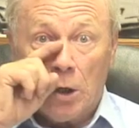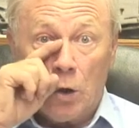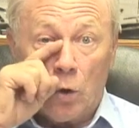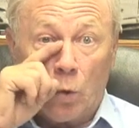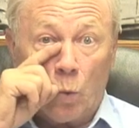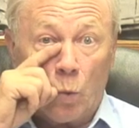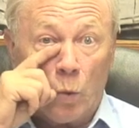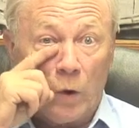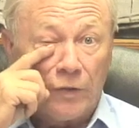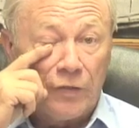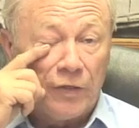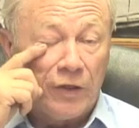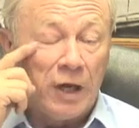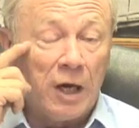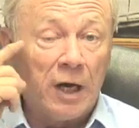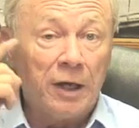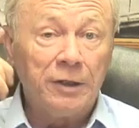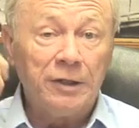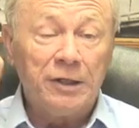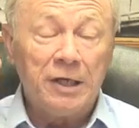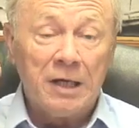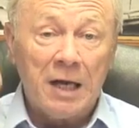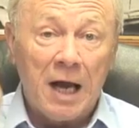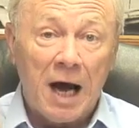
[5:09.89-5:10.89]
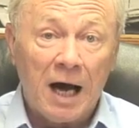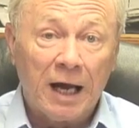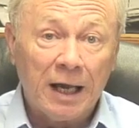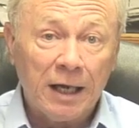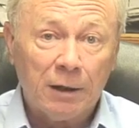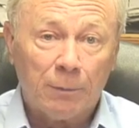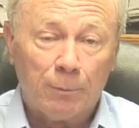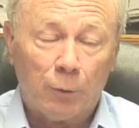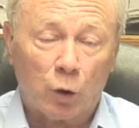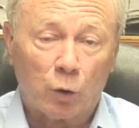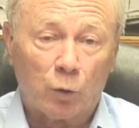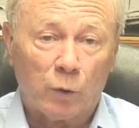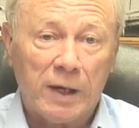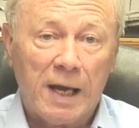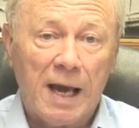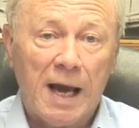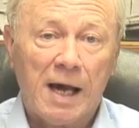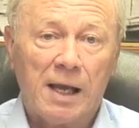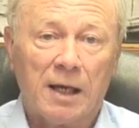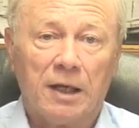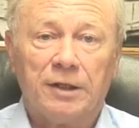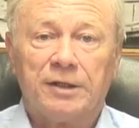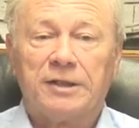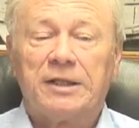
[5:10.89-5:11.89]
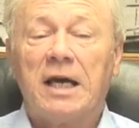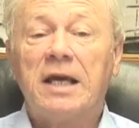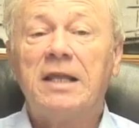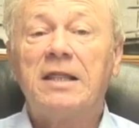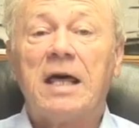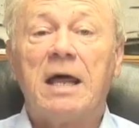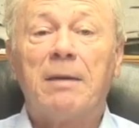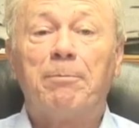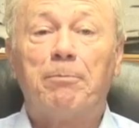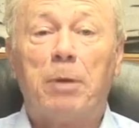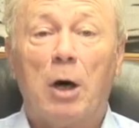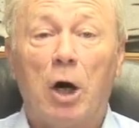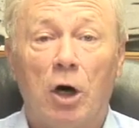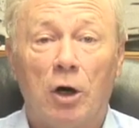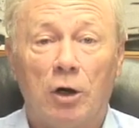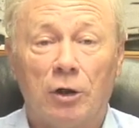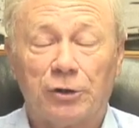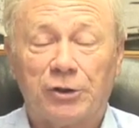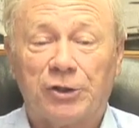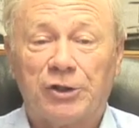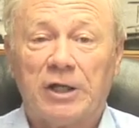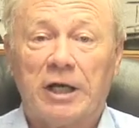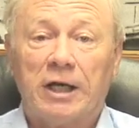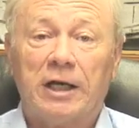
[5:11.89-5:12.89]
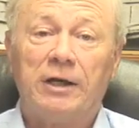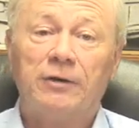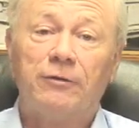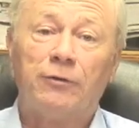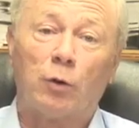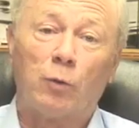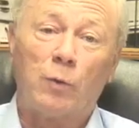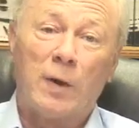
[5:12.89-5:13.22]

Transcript: with the undeniable reality that Paul said the